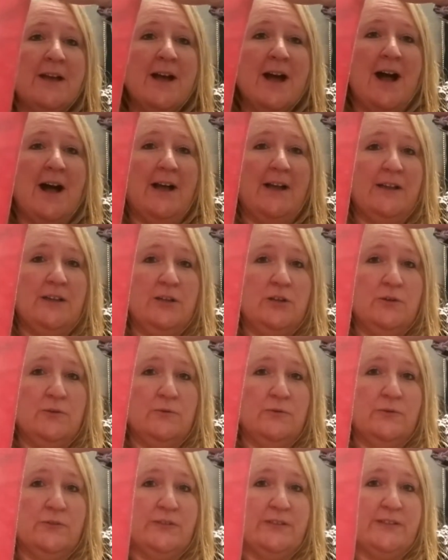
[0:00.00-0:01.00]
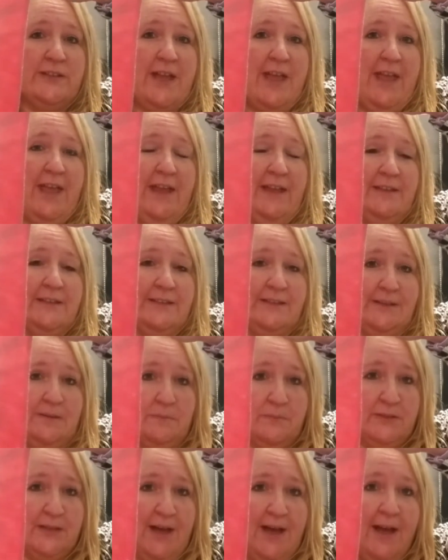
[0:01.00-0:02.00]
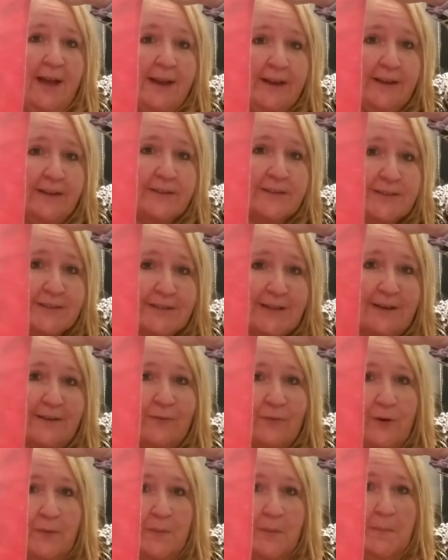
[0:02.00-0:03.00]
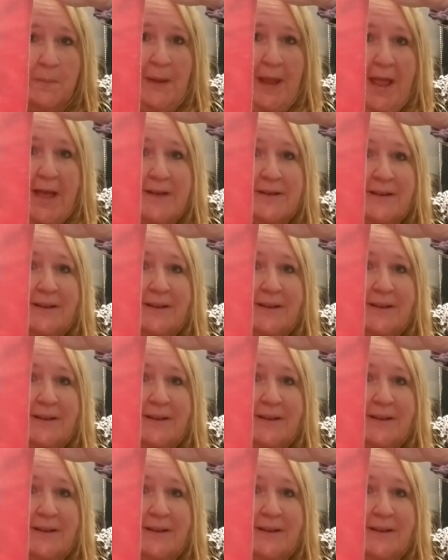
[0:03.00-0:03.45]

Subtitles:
I used a zip tie instead of rubber band,